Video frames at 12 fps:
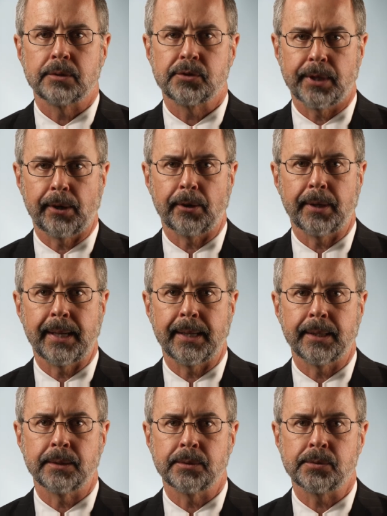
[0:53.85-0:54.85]

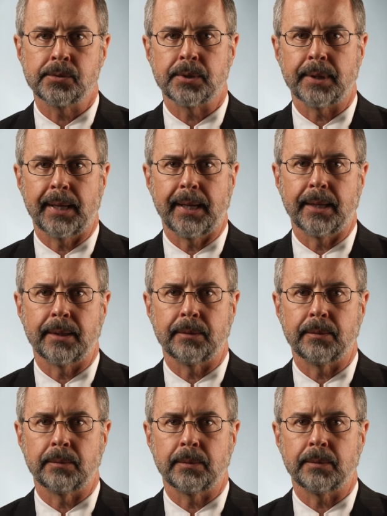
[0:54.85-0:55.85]
CRNAs
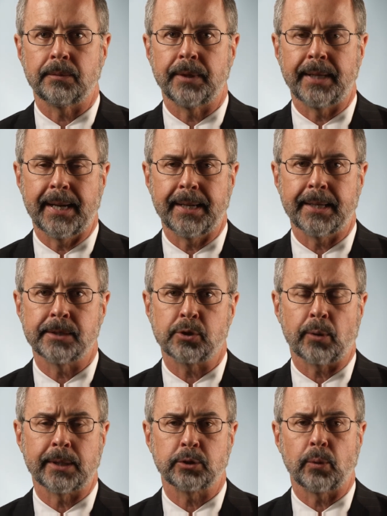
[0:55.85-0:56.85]
and the
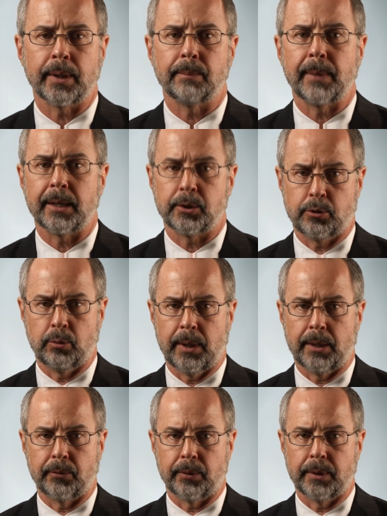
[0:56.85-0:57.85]
AAs graduate about
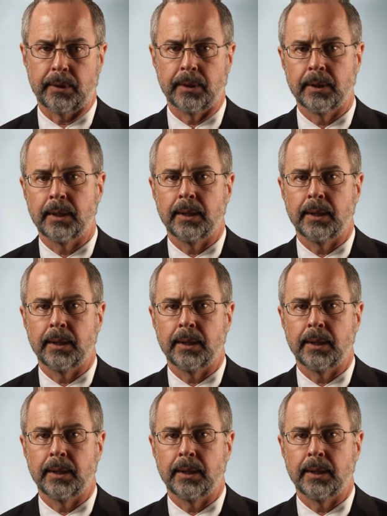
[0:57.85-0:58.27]
200.